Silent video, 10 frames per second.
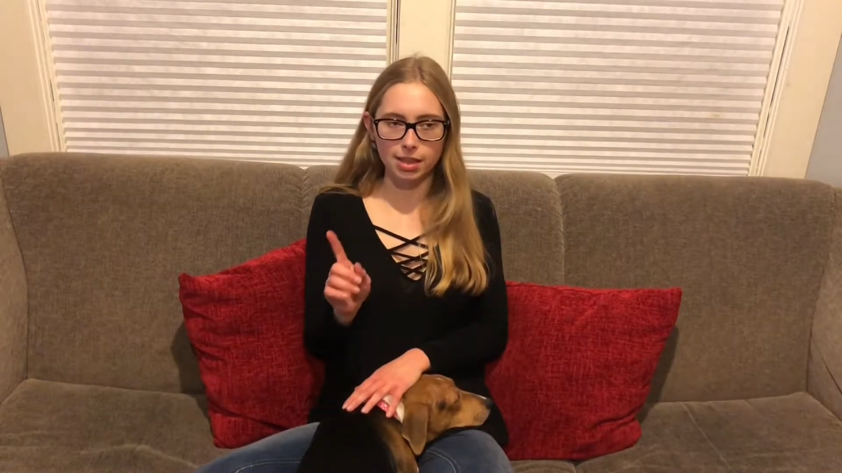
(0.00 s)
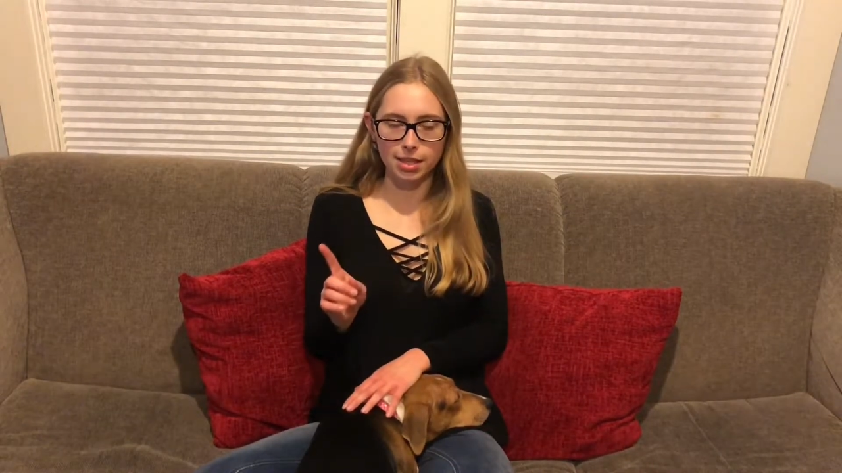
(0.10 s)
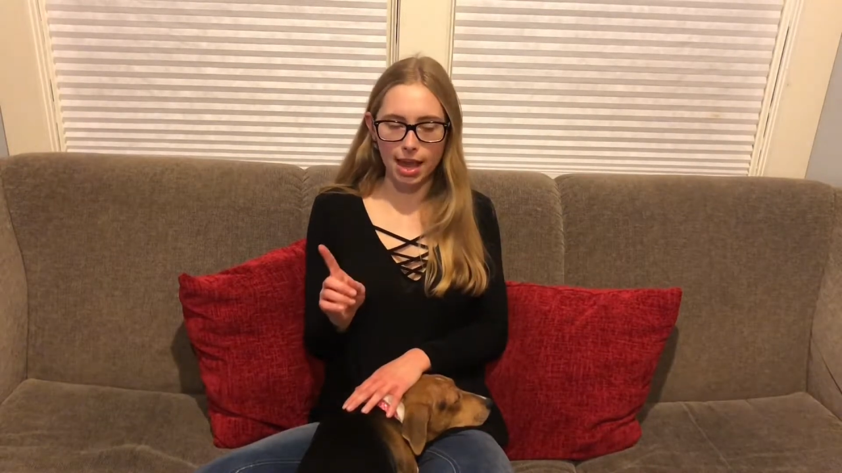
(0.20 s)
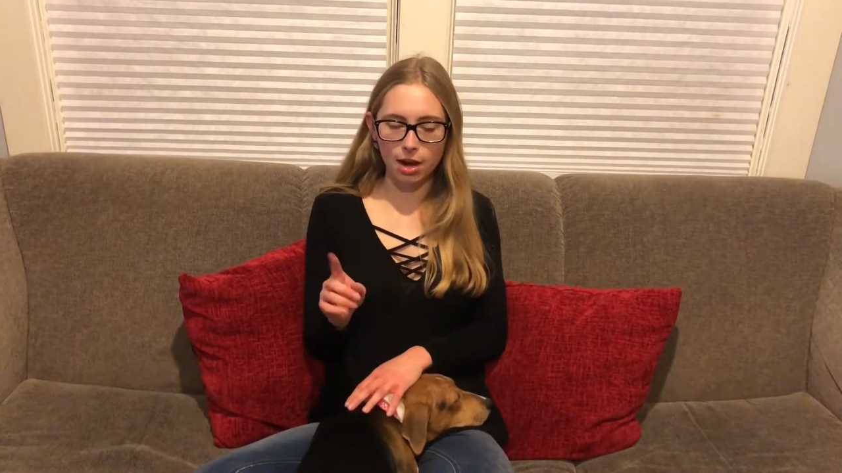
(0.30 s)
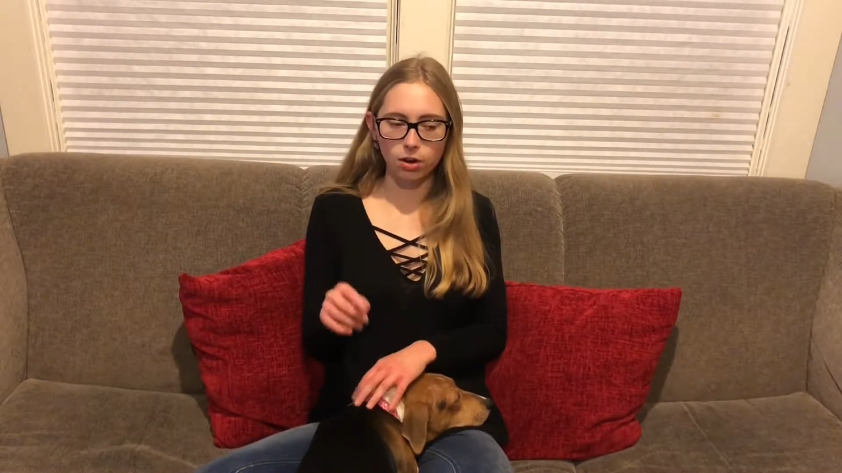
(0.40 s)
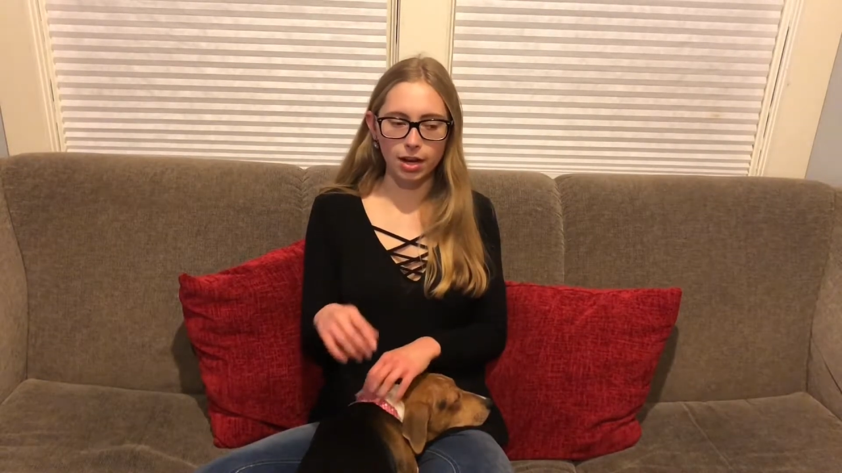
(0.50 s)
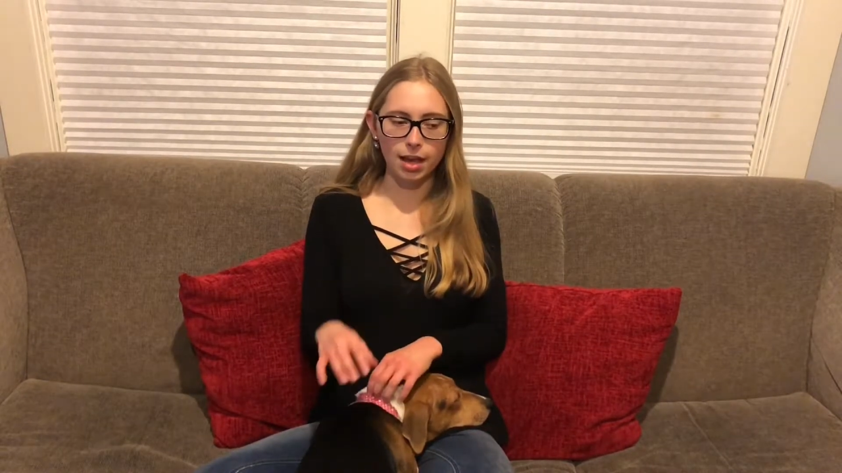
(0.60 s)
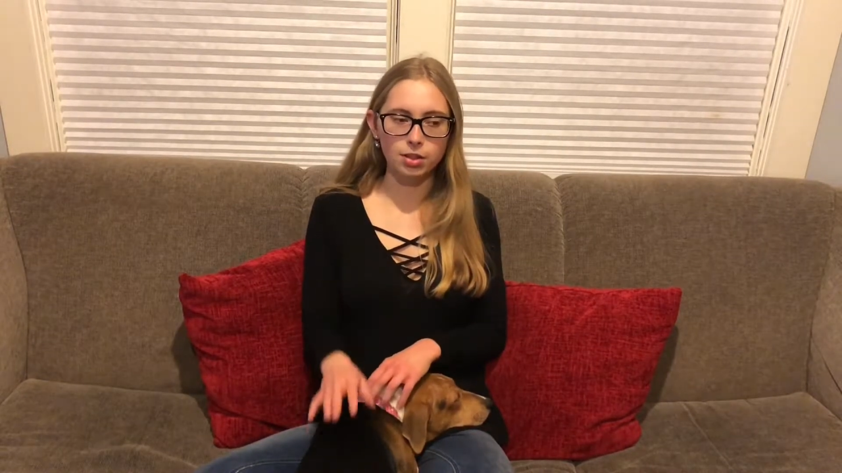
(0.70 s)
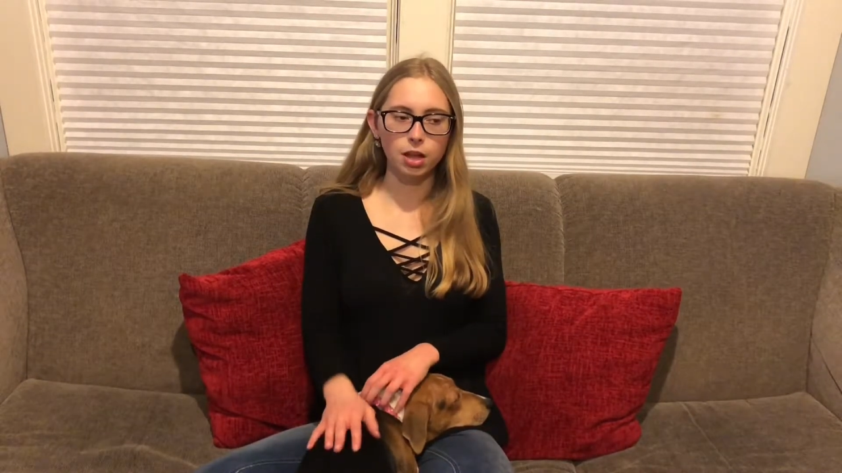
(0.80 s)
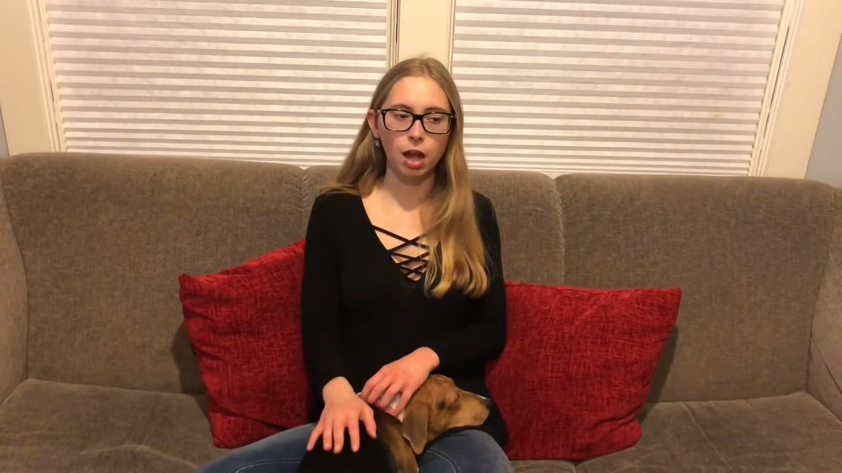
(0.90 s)

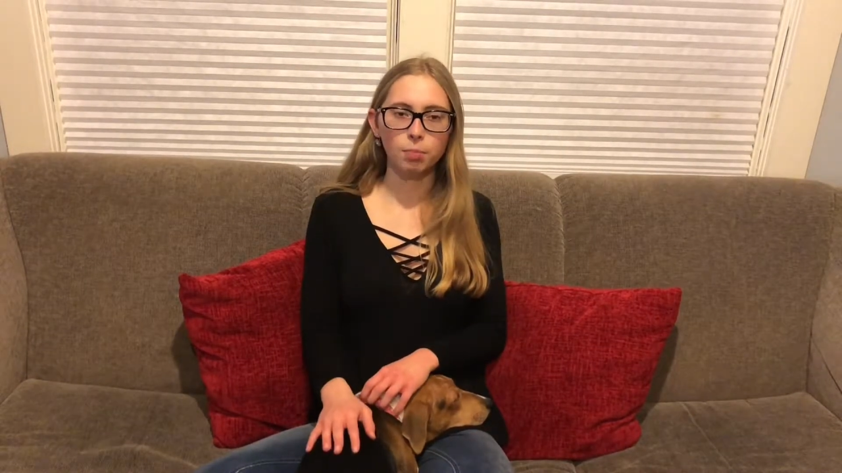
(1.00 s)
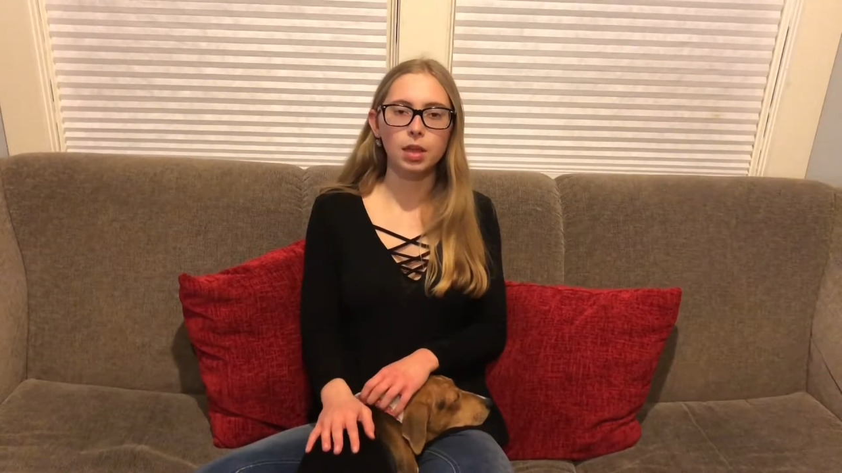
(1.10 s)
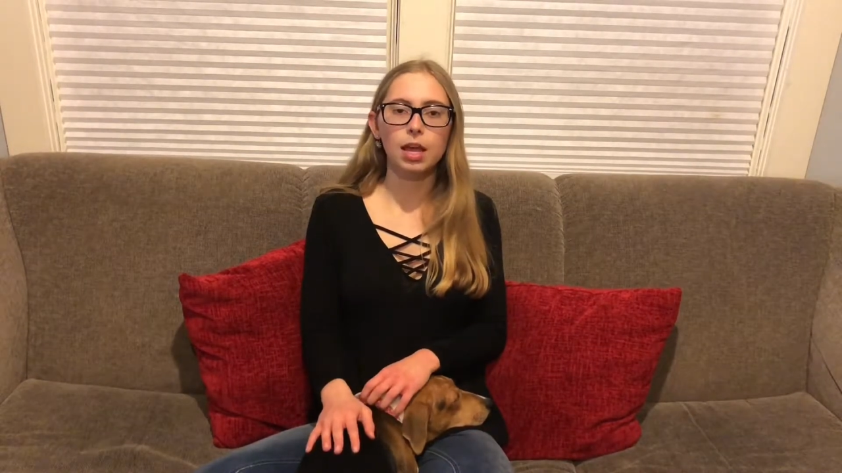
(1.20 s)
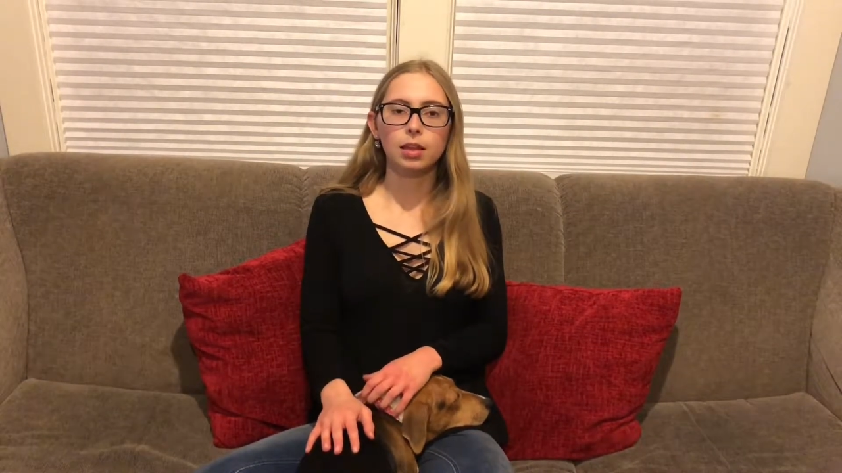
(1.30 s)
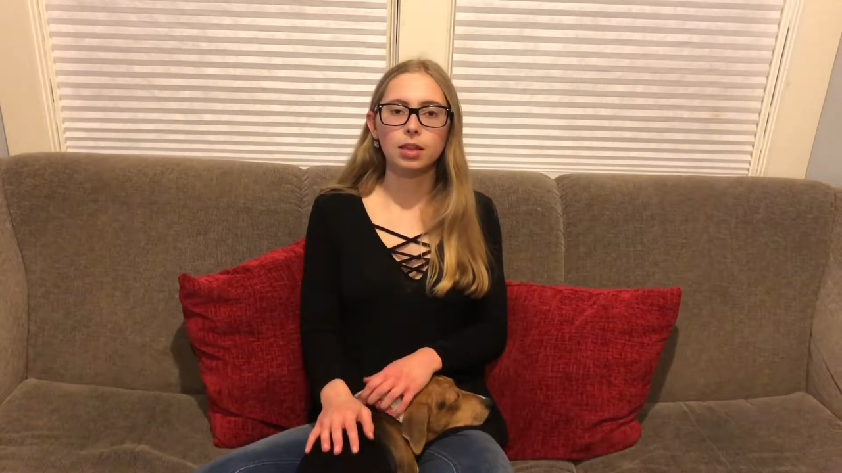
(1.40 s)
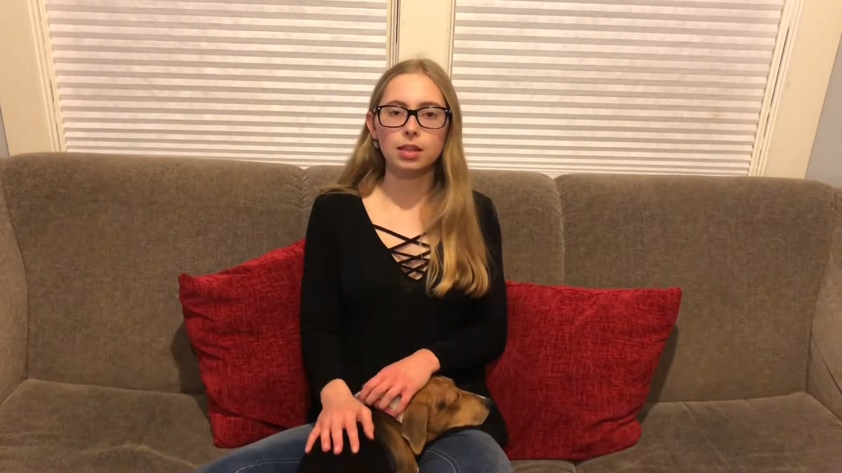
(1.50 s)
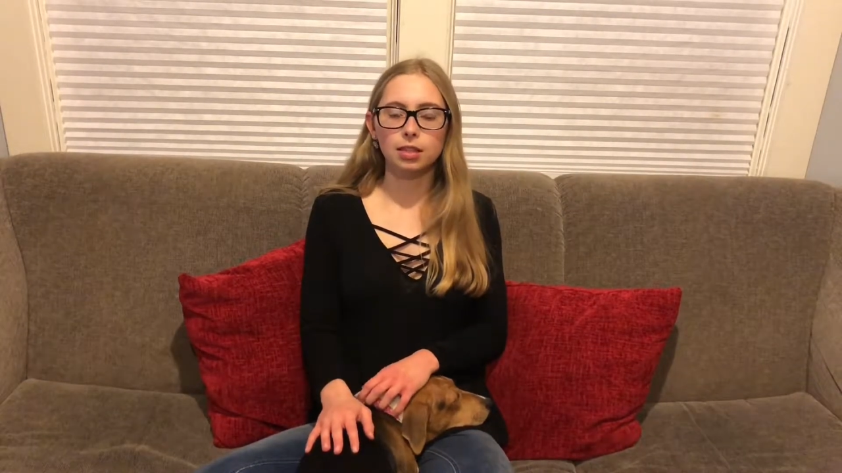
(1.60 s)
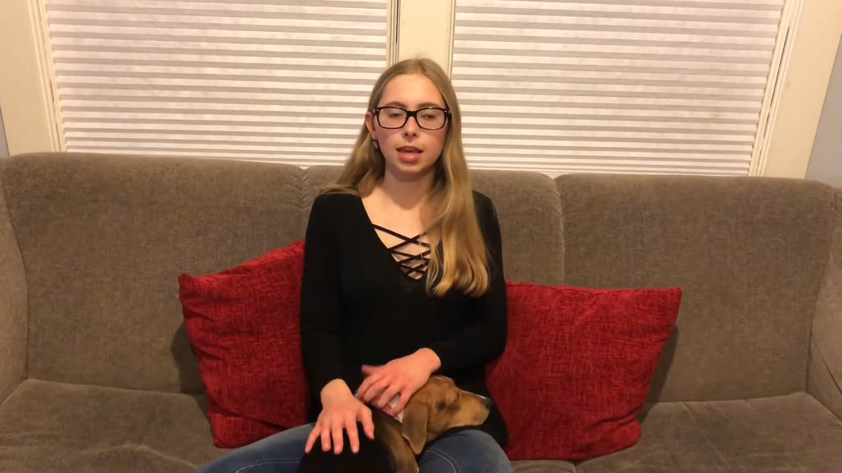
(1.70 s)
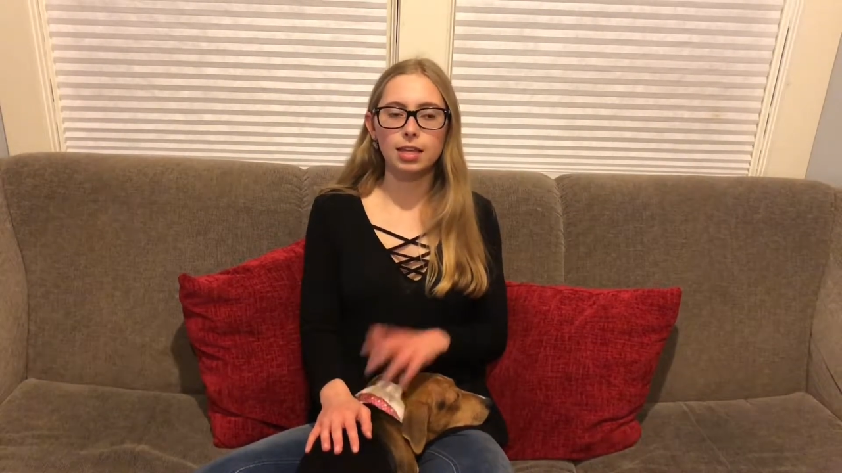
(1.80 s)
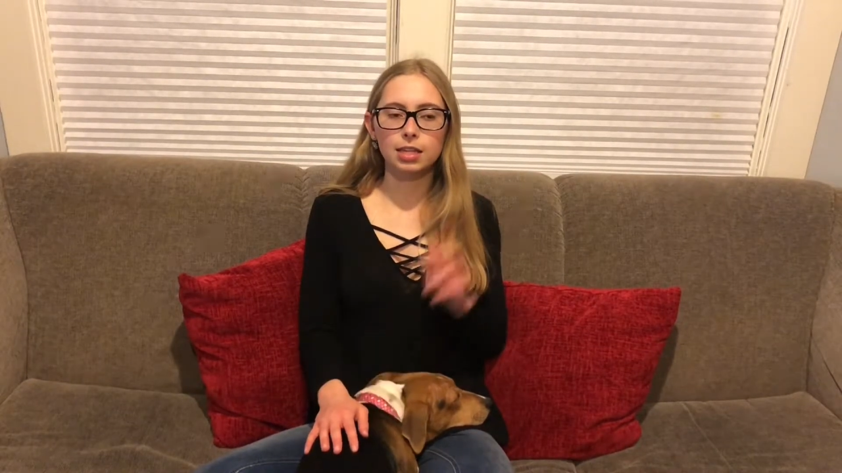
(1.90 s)
scariest. This
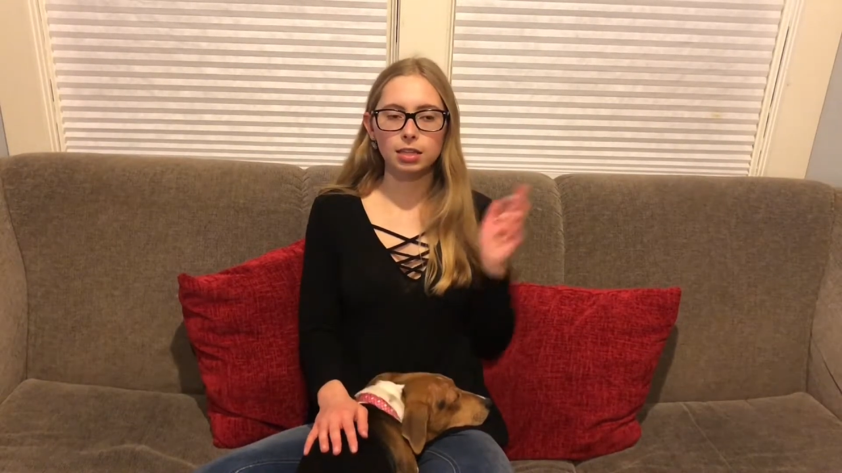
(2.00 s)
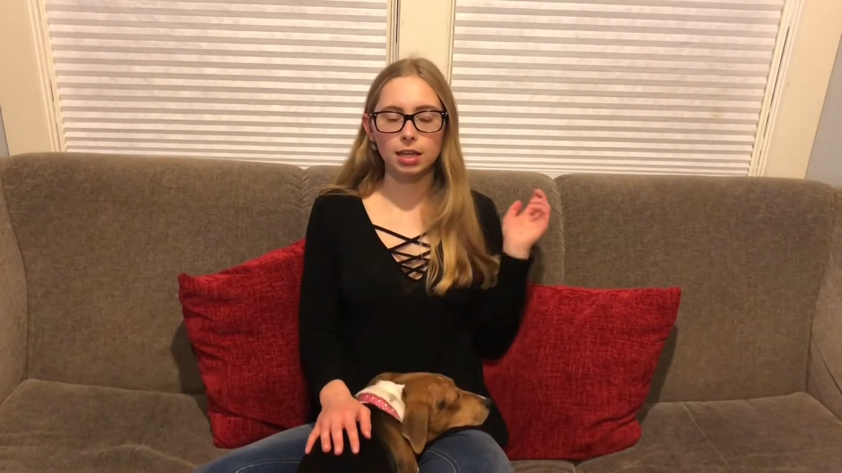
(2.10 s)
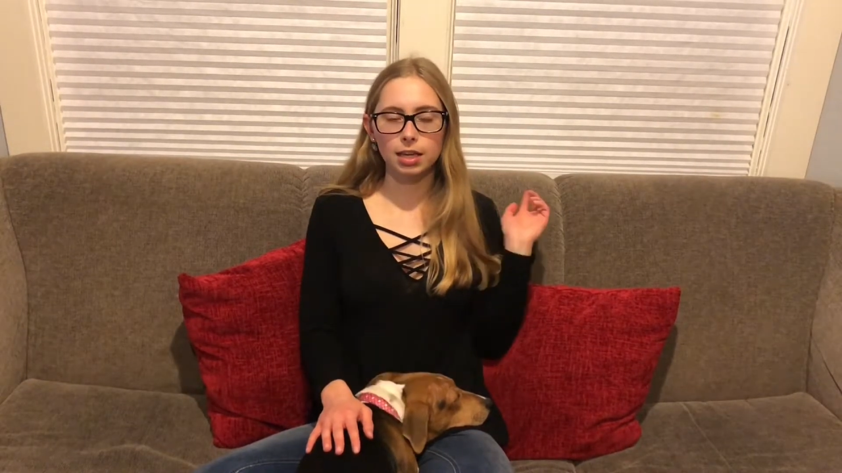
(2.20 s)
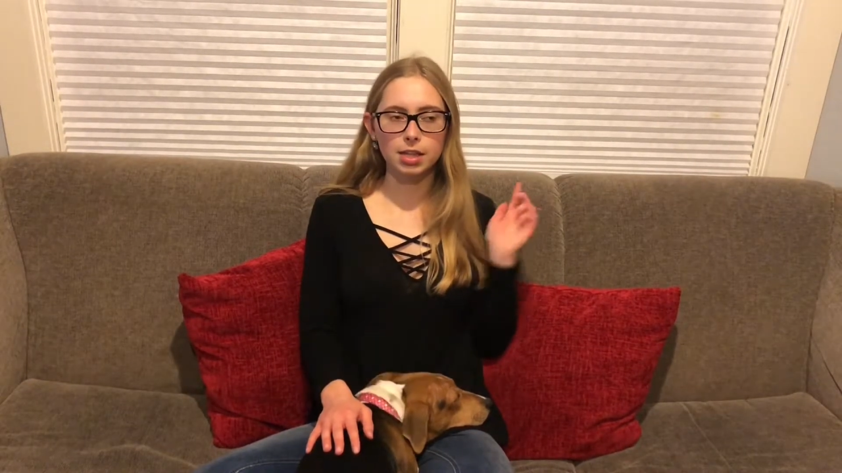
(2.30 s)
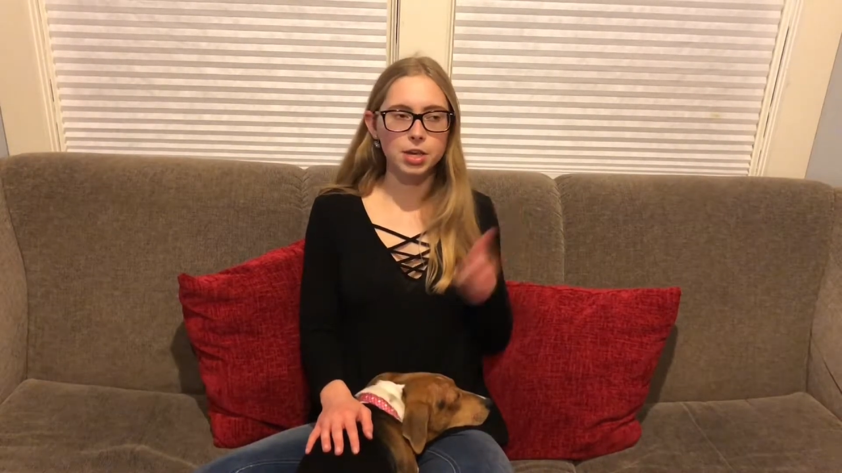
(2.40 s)
lady like is